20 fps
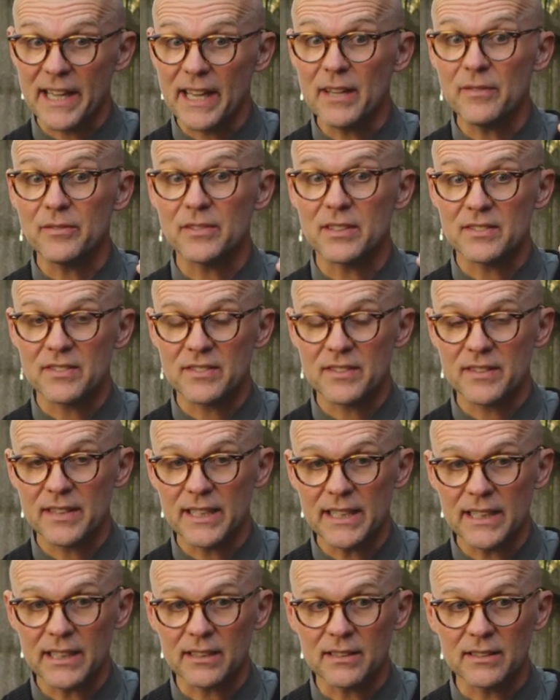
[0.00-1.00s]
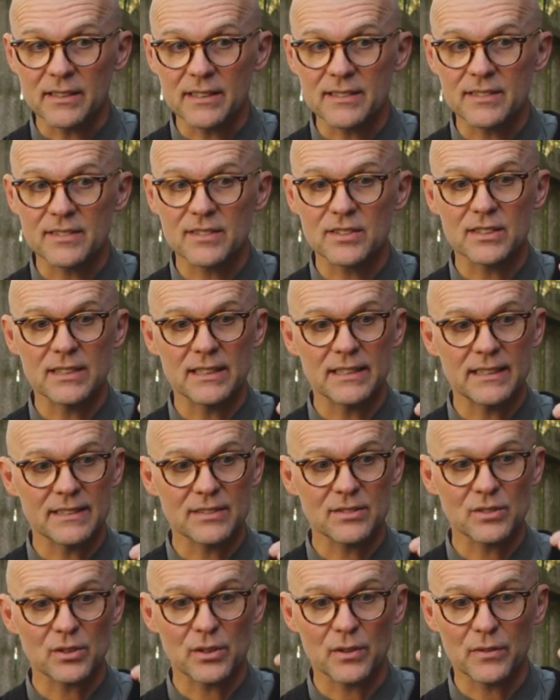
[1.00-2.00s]
have this thing, this uh,
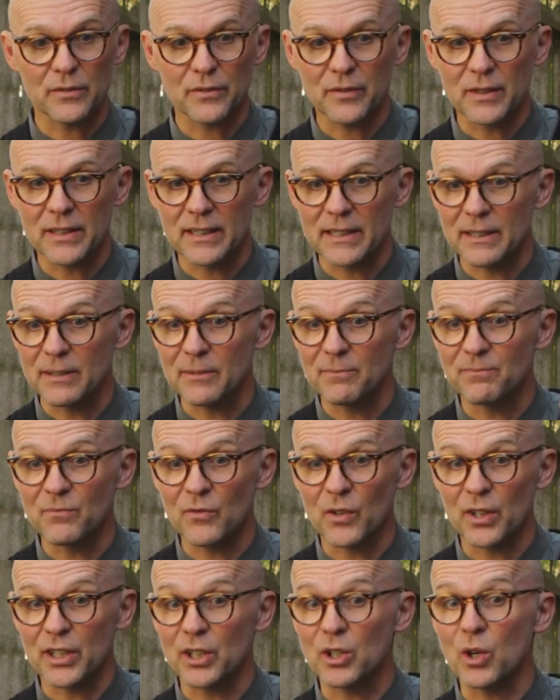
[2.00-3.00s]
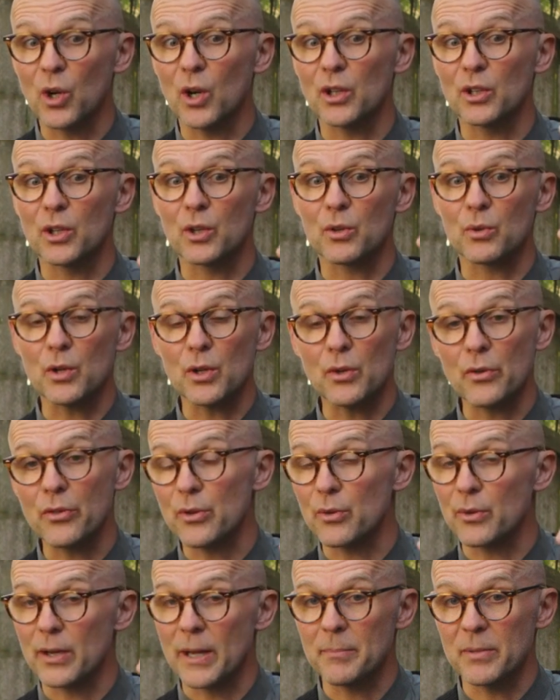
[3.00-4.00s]
sort of um, what he called
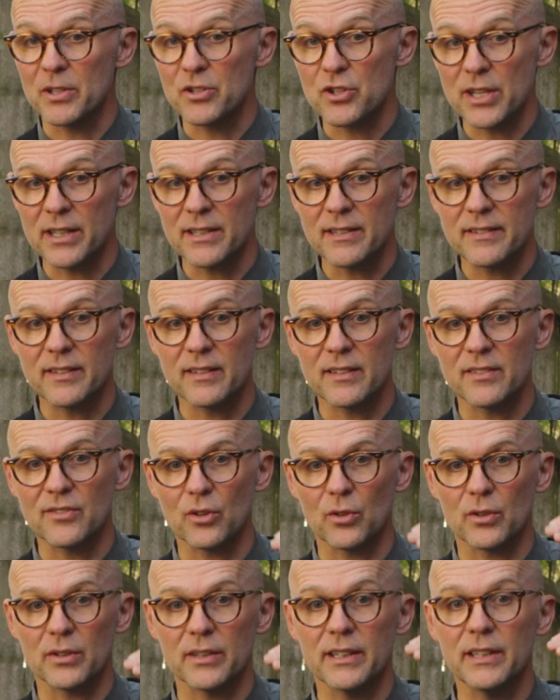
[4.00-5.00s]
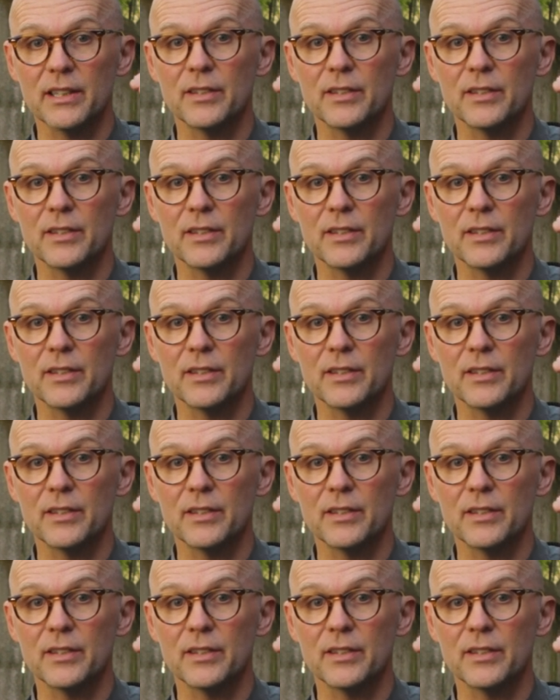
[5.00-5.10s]
growth or epigenesis or an